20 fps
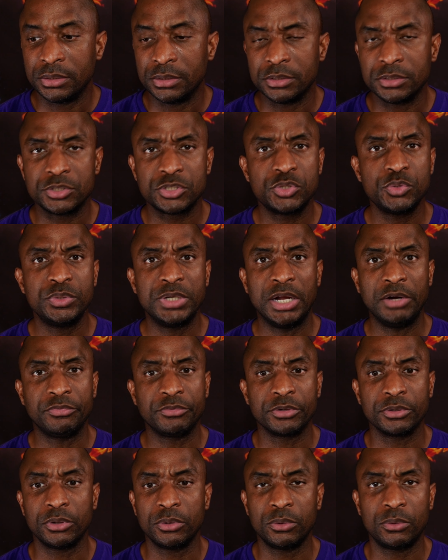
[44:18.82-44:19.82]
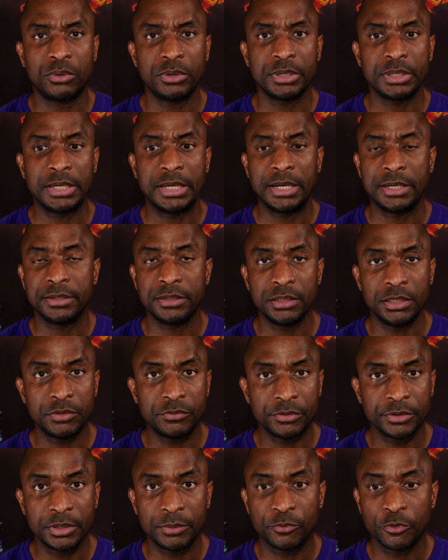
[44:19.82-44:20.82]
soon after the Lord had
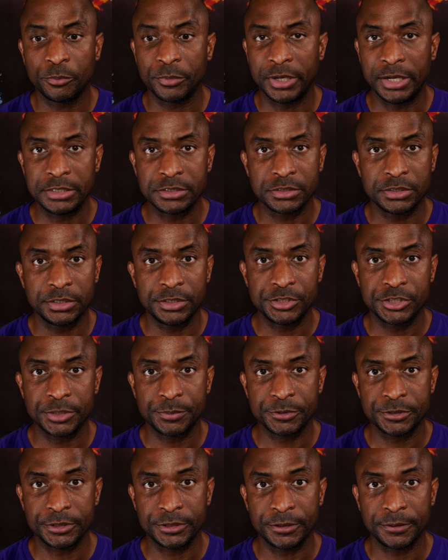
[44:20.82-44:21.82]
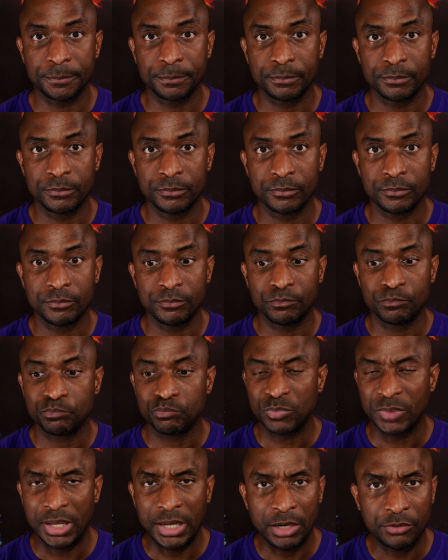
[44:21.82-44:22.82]
delivered them from the hands of the Egyptian,
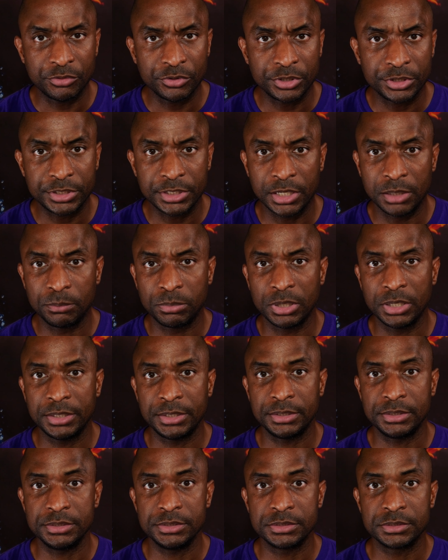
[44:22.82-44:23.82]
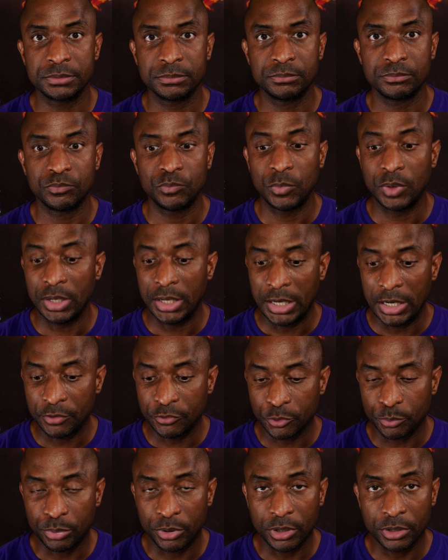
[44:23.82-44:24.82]
after the ten plagues,
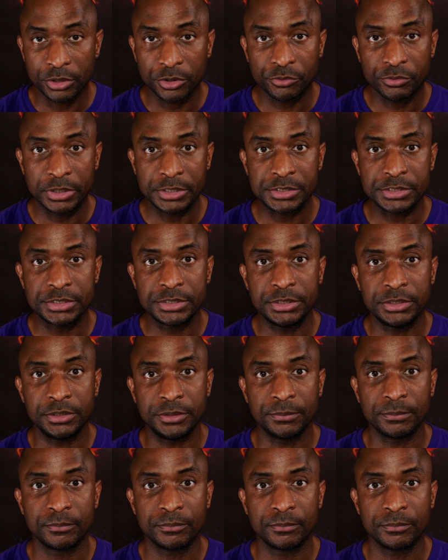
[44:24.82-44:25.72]
after parting the Red Sea,